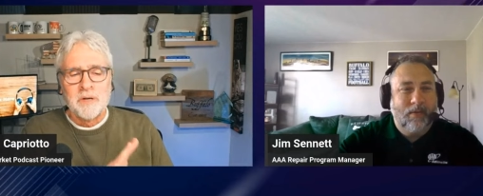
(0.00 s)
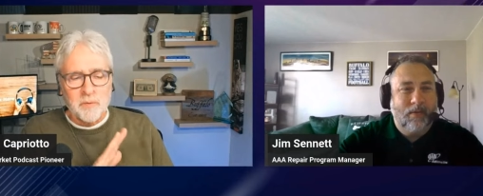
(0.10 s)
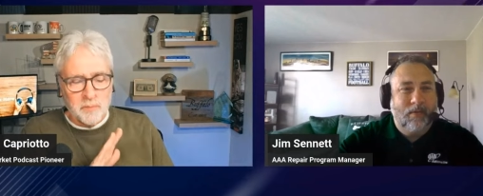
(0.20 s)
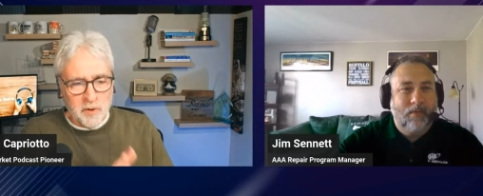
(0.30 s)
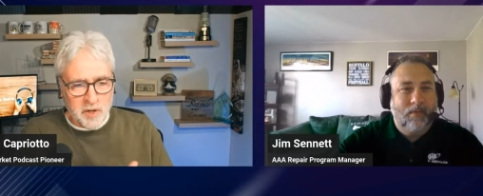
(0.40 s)

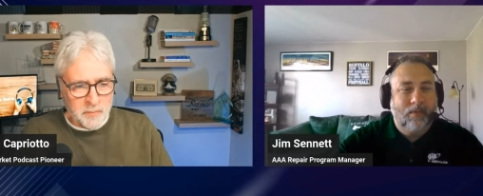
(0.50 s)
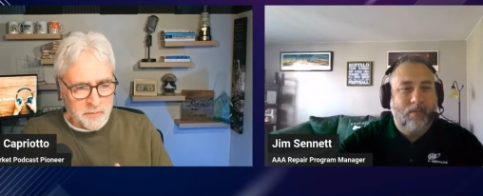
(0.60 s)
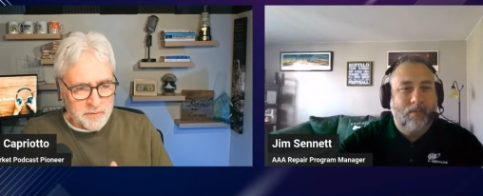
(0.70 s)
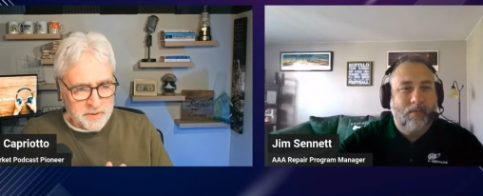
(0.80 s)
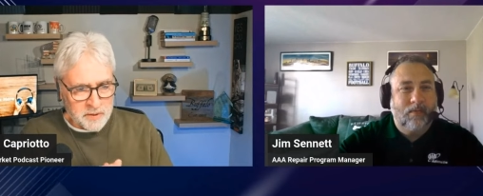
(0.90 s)
Speaker 1: Remarkable
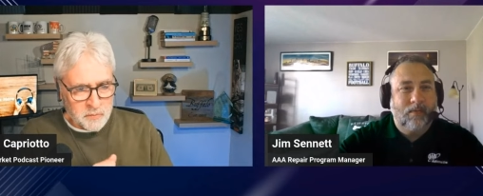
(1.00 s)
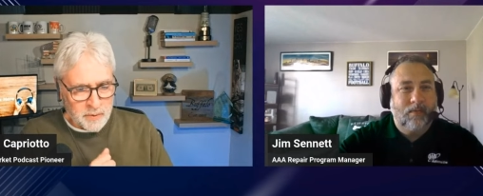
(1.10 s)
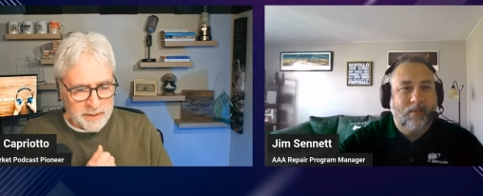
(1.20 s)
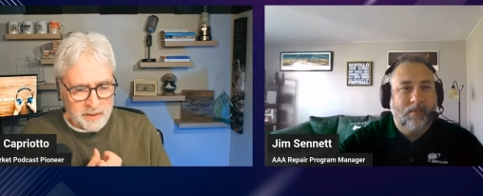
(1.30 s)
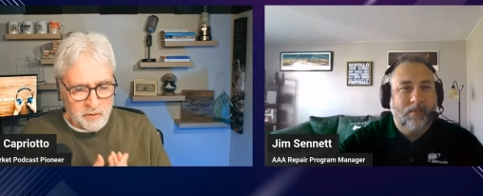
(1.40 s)
Results
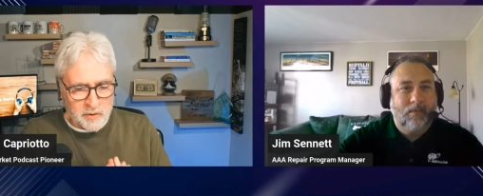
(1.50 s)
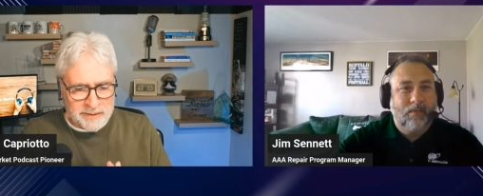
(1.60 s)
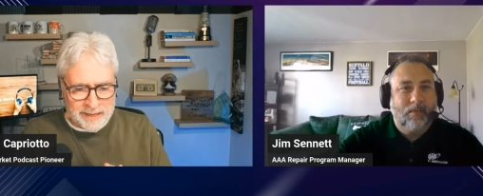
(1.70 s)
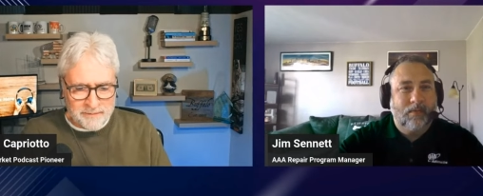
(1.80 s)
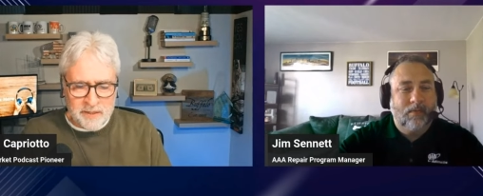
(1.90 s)
Radio. Good
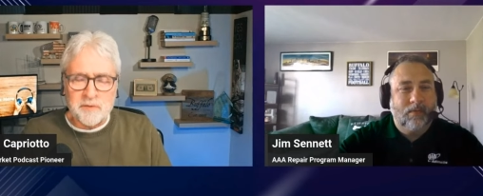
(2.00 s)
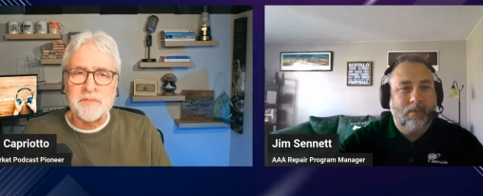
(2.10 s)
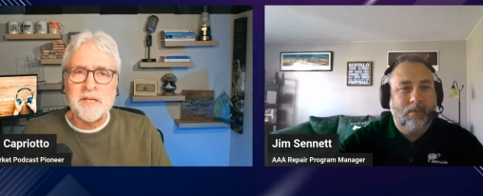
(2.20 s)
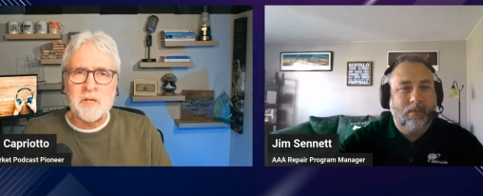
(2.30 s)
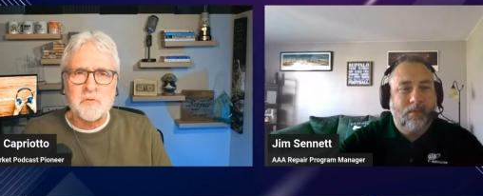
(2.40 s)
to have you here.
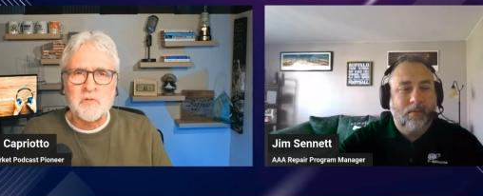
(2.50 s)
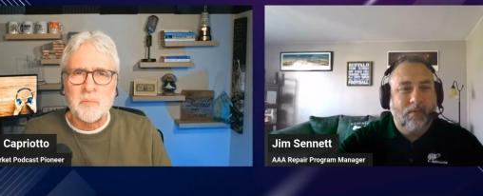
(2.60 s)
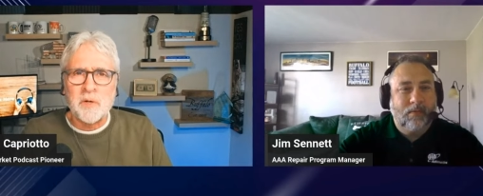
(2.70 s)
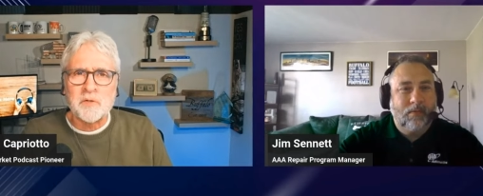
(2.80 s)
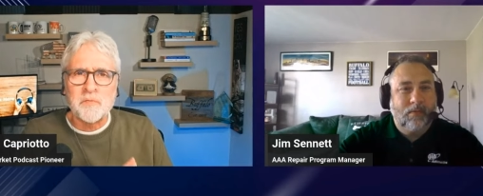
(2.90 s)
Thank you so
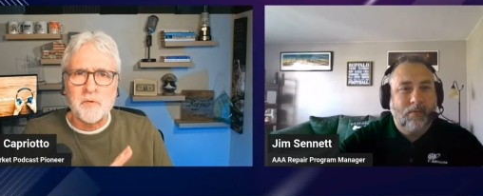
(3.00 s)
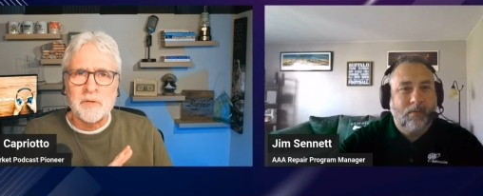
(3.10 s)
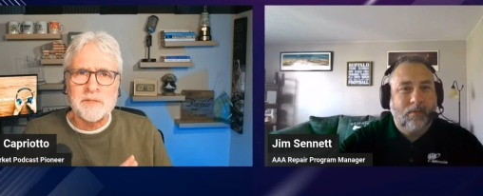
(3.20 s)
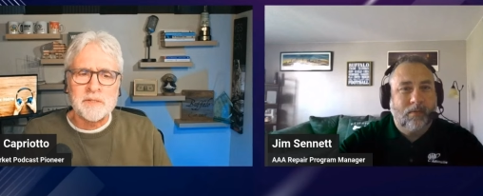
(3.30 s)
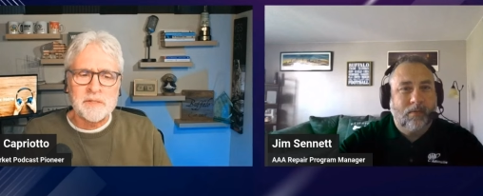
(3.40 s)
much for
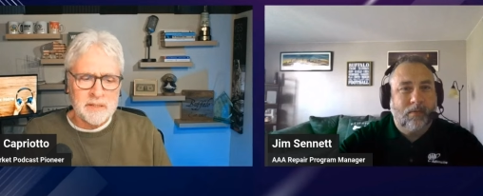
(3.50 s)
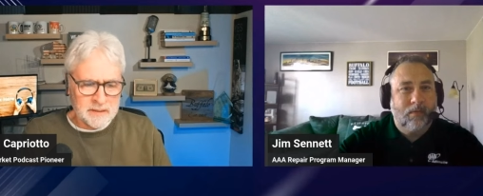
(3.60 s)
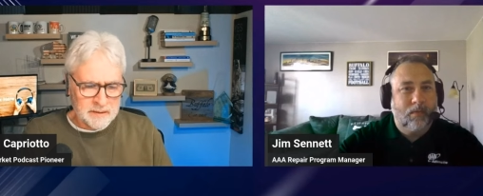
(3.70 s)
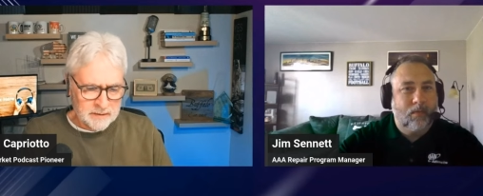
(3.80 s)
listening.